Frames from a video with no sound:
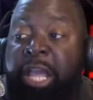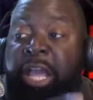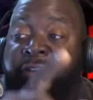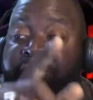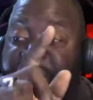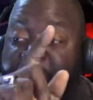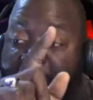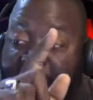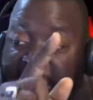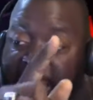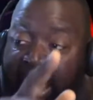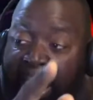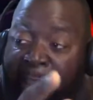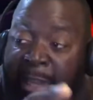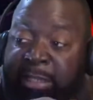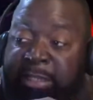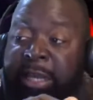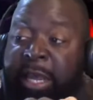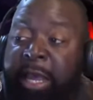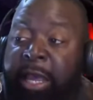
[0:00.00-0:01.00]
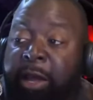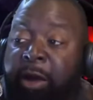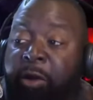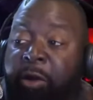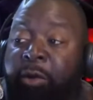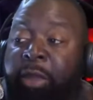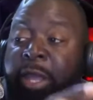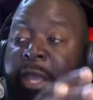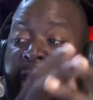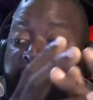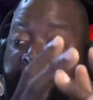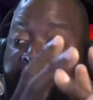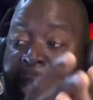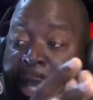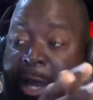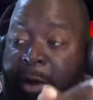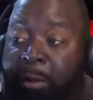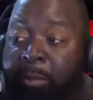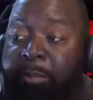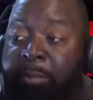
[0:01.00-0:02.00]
If I can't tell
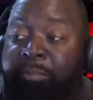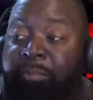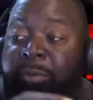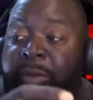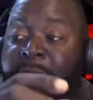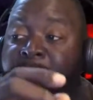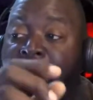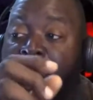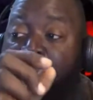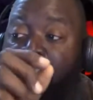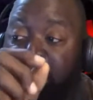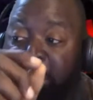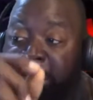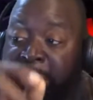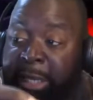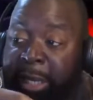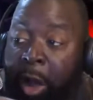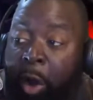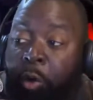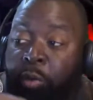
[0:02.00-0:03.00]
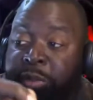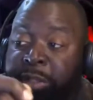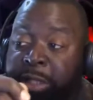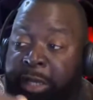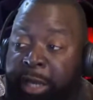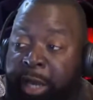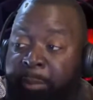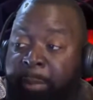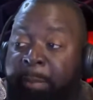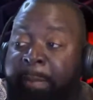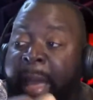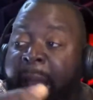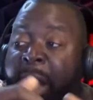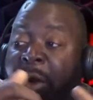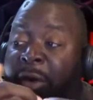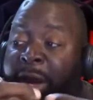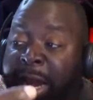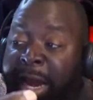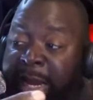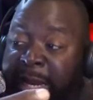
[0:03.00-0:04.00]
him or get on to him
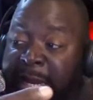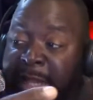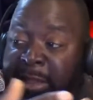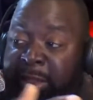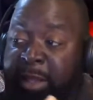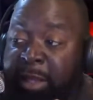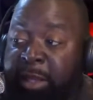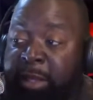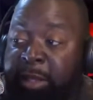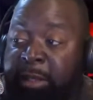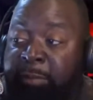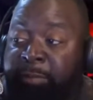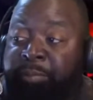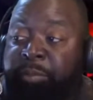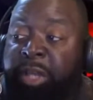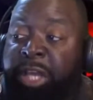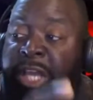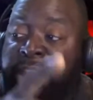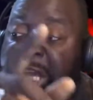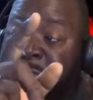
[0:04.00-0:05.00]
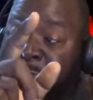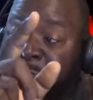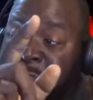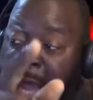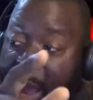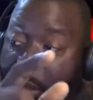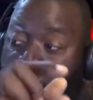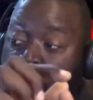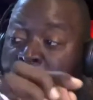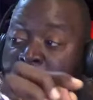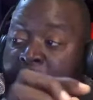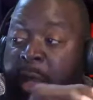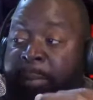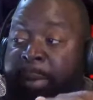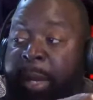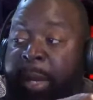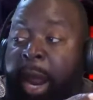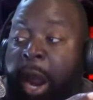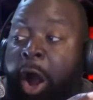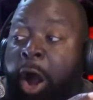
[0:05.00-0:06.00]
about anything, he is not
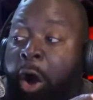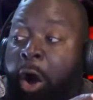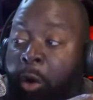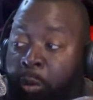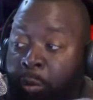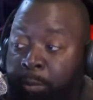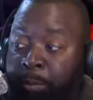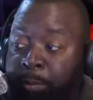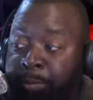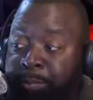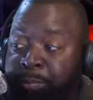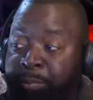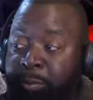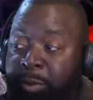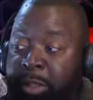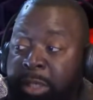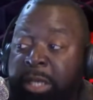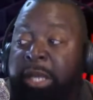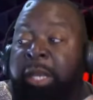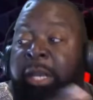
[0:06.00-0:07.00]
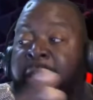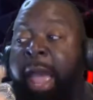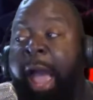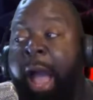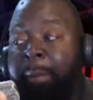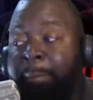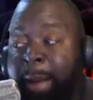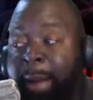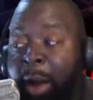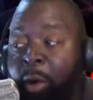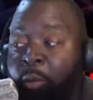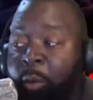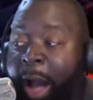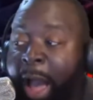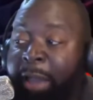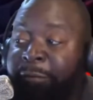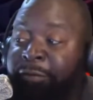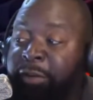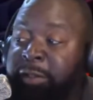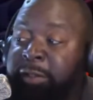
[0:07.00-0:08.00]
welcome at our home. Now my
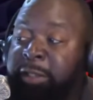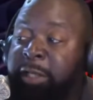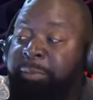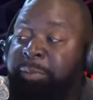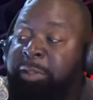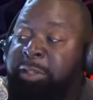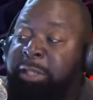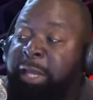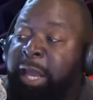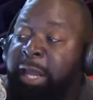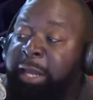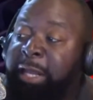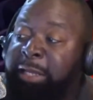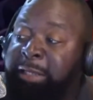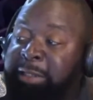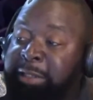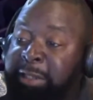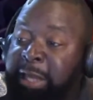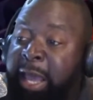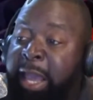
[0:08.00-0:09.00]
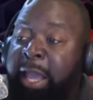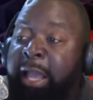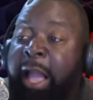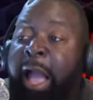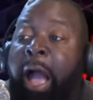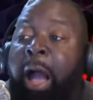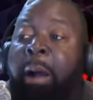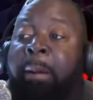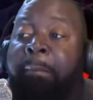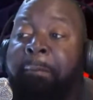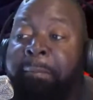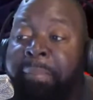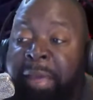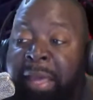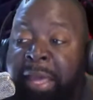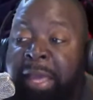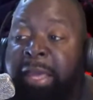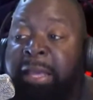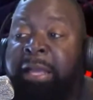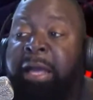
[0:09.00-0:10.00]
wife is upset and saying I'm
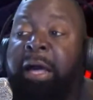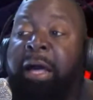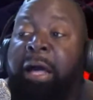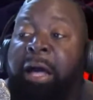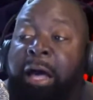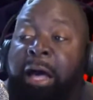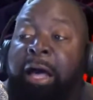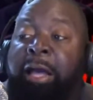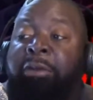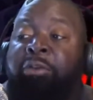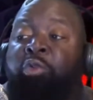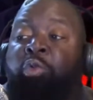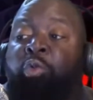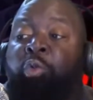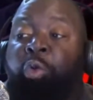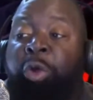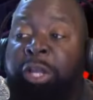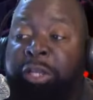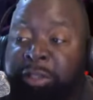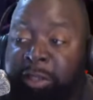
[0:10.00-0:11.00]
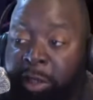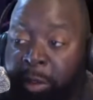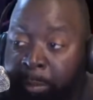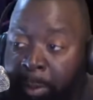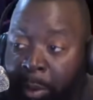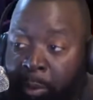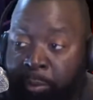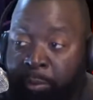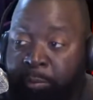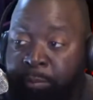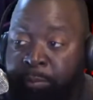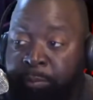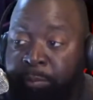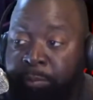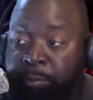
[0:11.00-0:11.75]
being unreasonable.